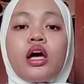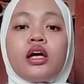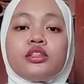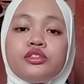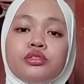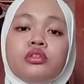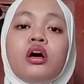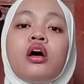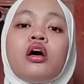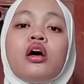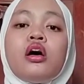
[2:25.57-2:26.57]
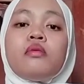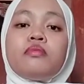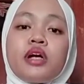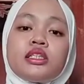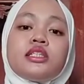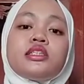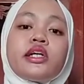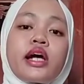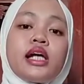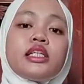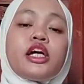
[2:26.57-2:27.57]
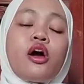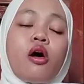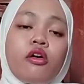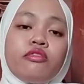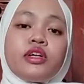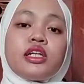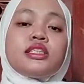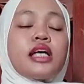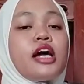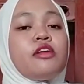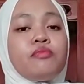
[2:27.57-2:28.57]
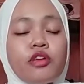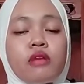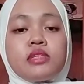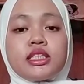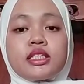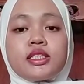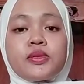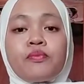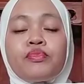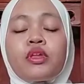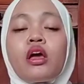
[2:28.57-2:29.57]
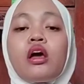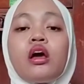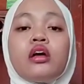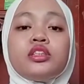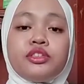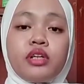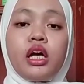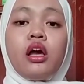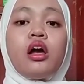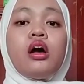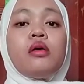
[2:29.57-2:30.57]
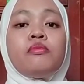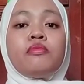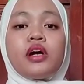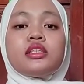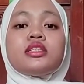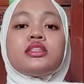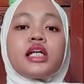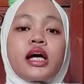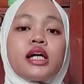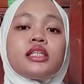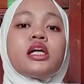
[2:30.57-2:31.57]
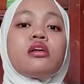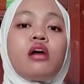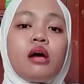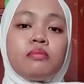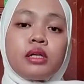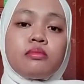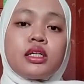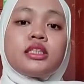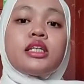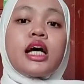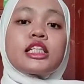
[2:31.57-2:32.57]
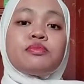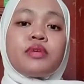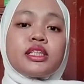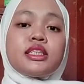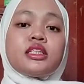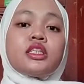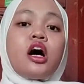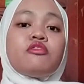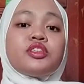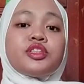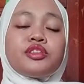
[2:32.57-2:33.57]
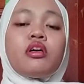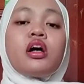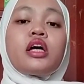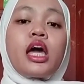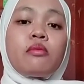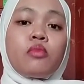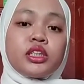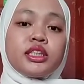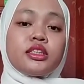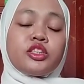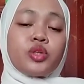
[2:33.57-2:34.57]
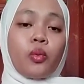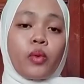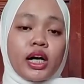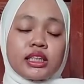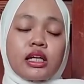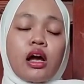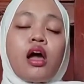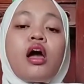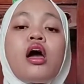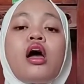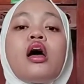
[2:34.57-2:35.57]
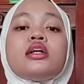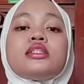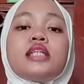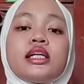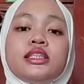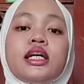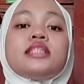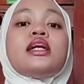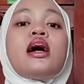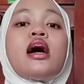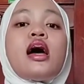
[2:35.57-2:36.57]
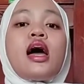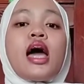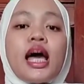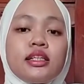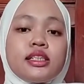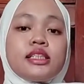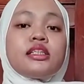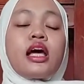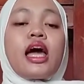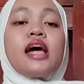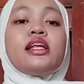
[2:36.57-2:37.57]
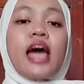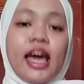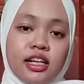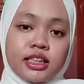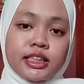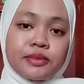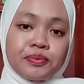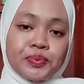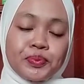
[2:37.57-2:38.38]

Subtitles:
And 2. Phrases regarding offers and promises. 3. Phrases regarding compliments, expressions of strong emotions toward, such as hatred and anger.